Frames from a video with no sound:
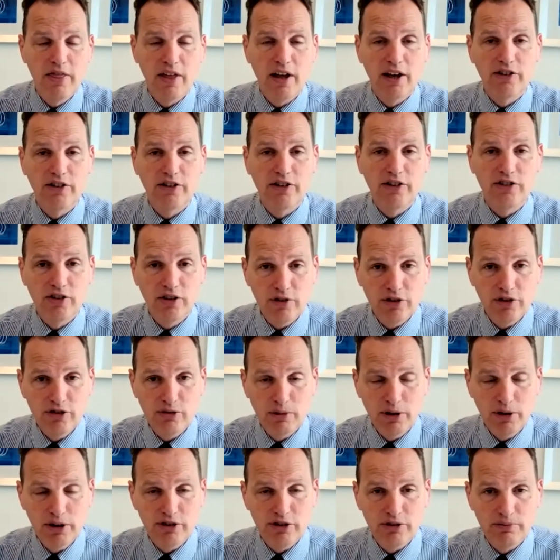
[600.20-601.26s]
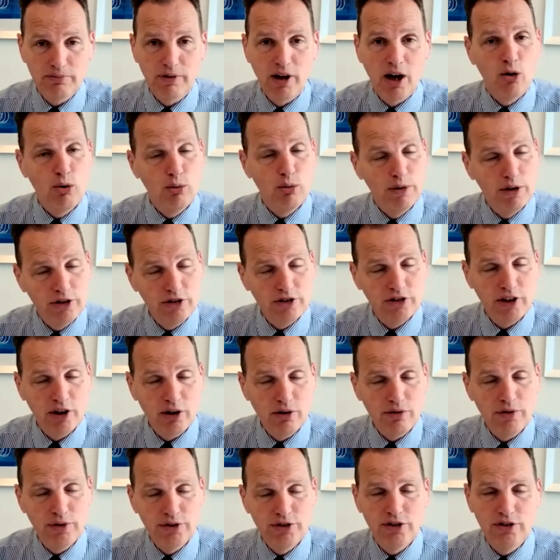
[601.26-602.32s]
Thanks ever so much. I hope this is
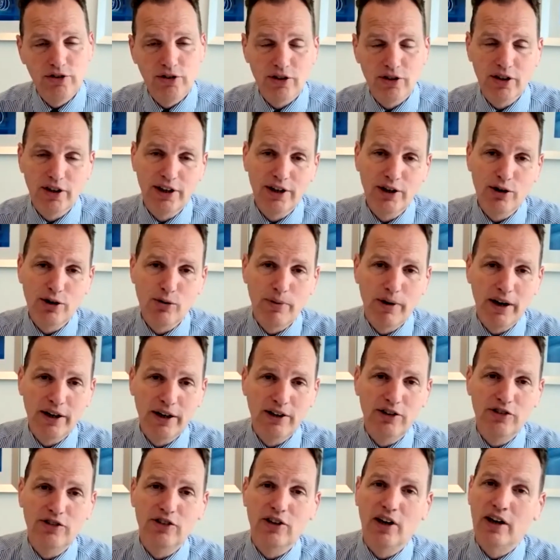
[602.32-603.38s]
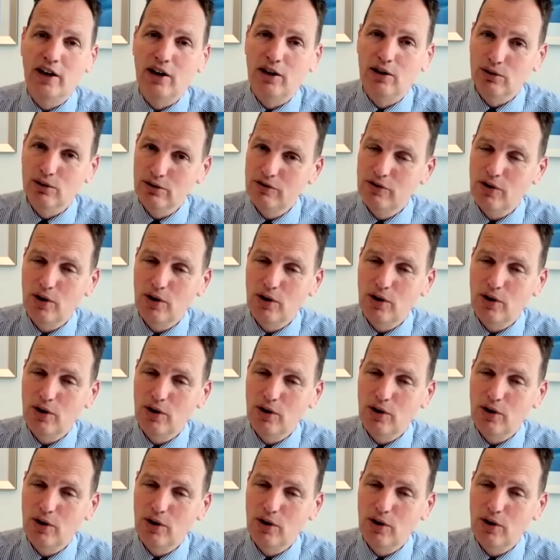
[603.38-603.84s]
helpful to your clinical practice, and I'll look